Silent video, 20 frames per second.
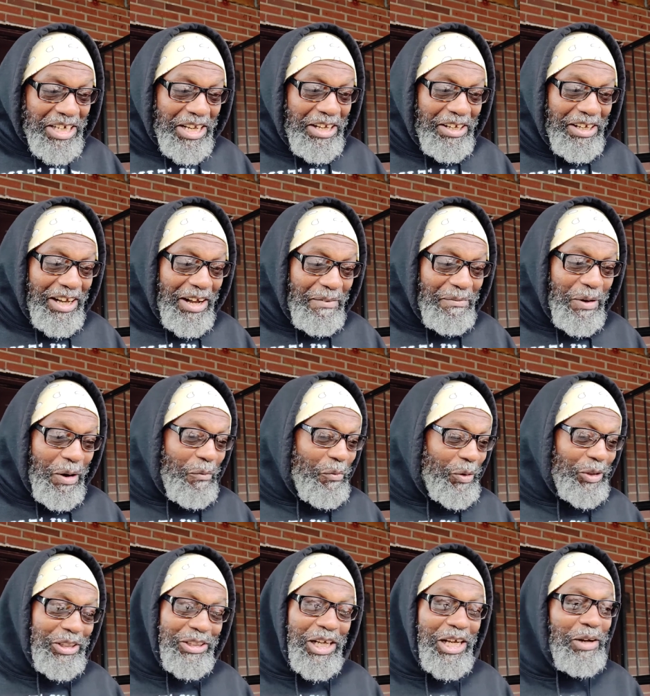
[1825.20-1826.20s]
I
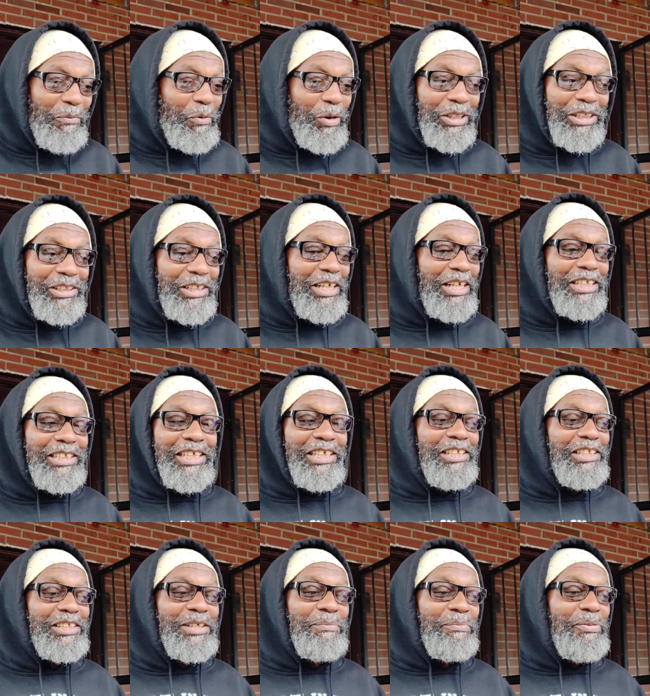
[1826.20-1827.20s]
was it was it
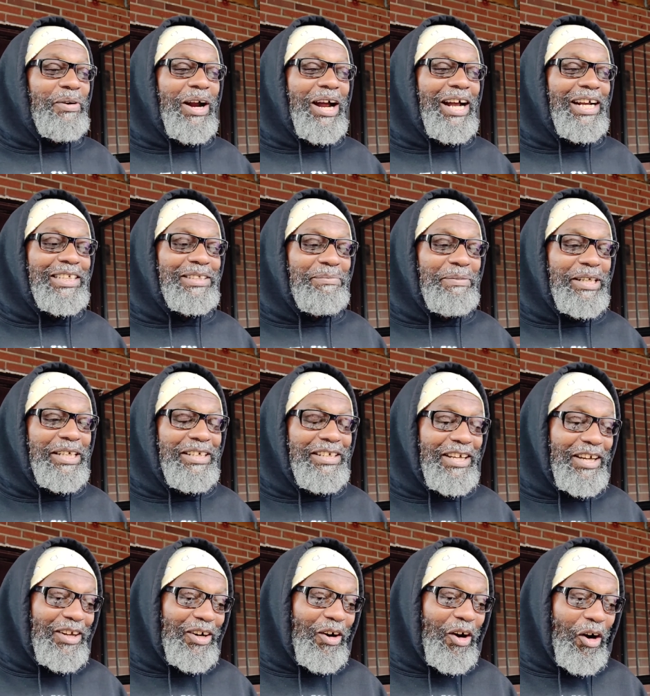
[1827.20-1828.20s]
didn't surprise me
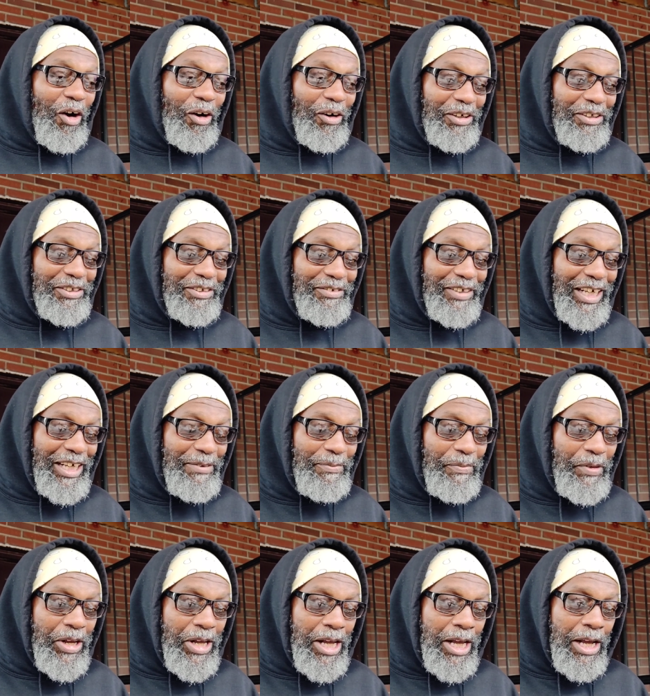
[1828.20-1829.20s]
at all, right?
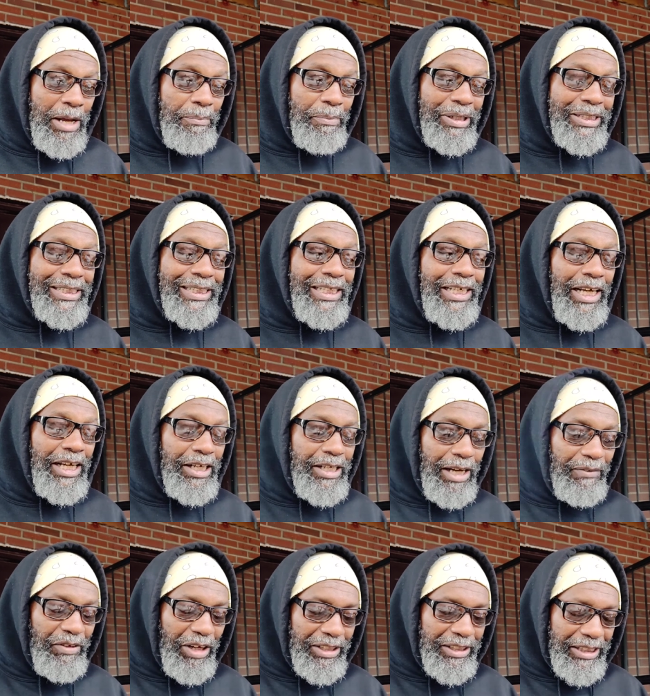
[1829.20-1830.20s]
But see, you
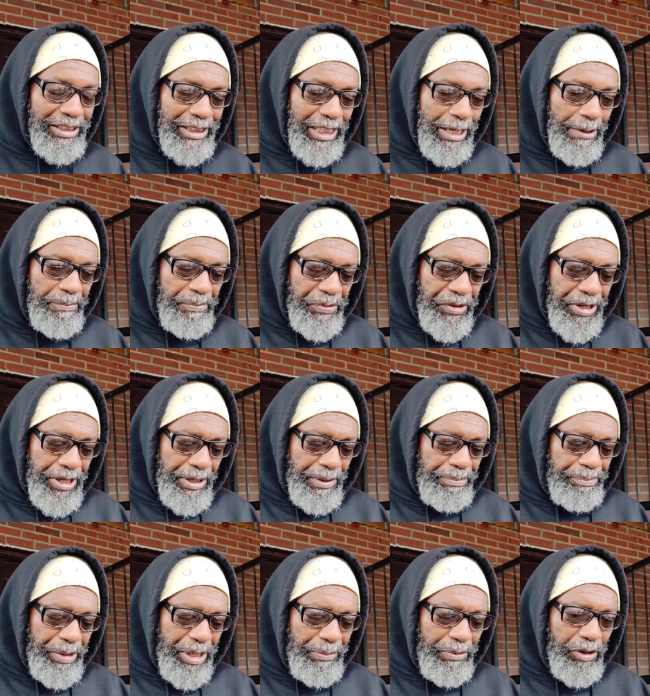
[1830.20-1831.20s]
have to understand.
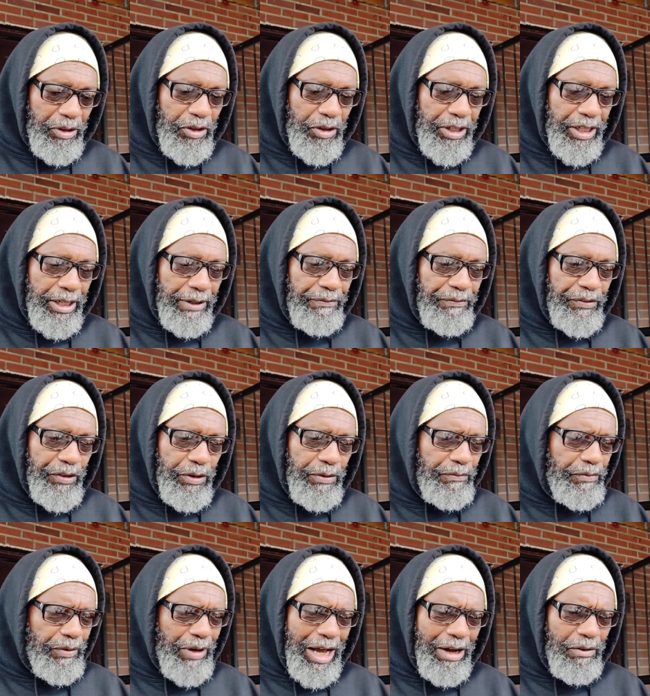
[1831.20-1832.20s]
People are looking at film.
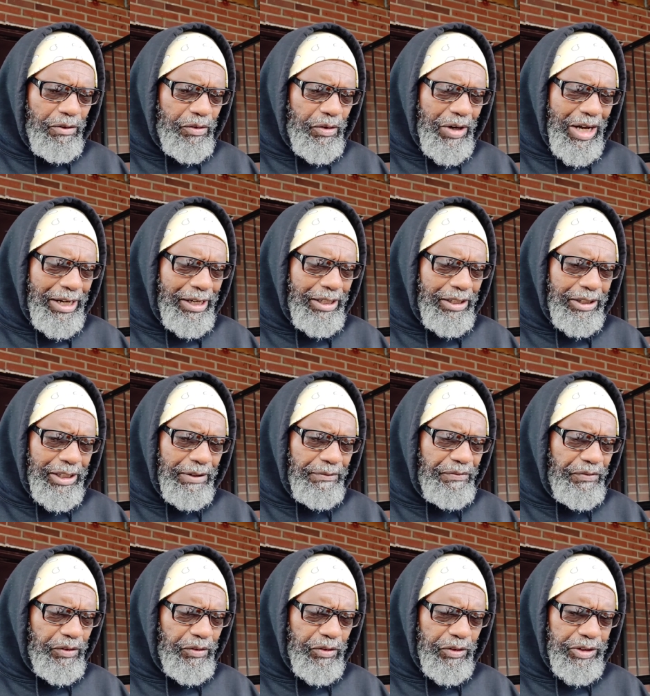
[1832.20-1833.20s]
I don't know how they're looking at
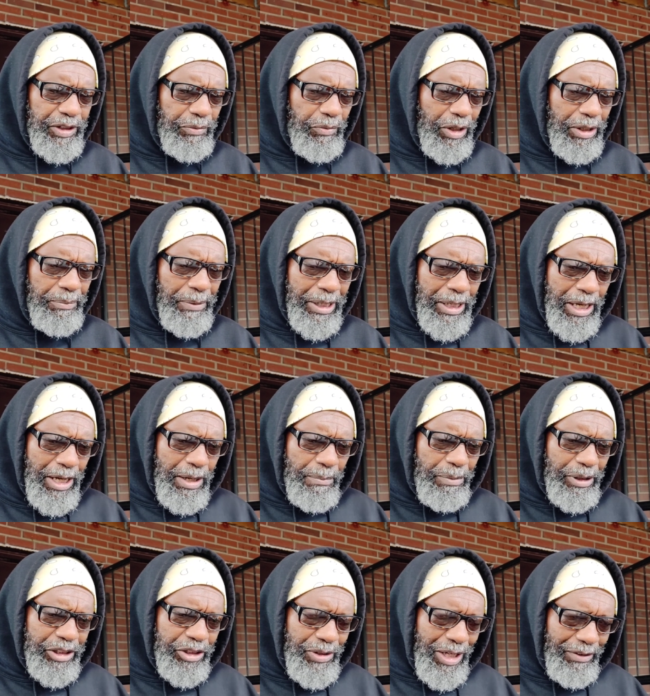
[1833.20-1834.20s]
food, what they want to make,
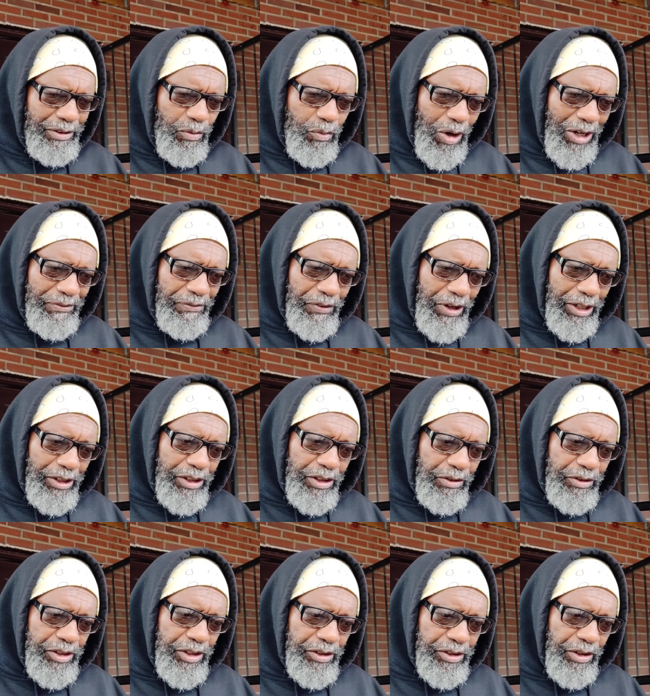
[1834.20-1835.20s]
but you have to follow
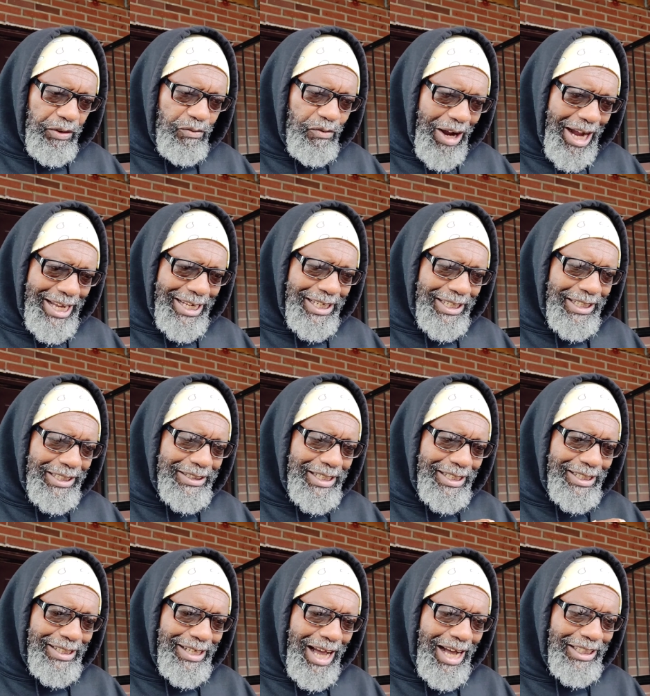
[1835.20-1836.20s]
the, the, the writing. There's a
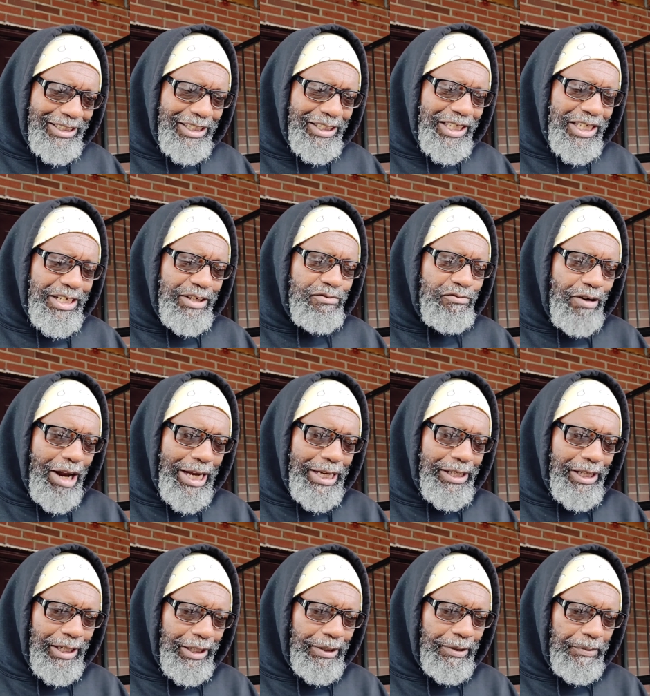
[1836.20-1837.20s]
logic in
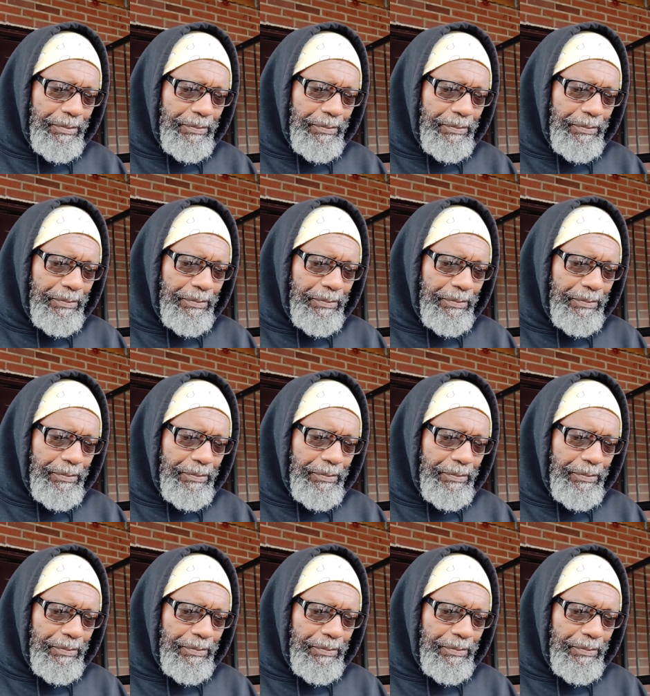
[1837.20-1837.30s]
writing.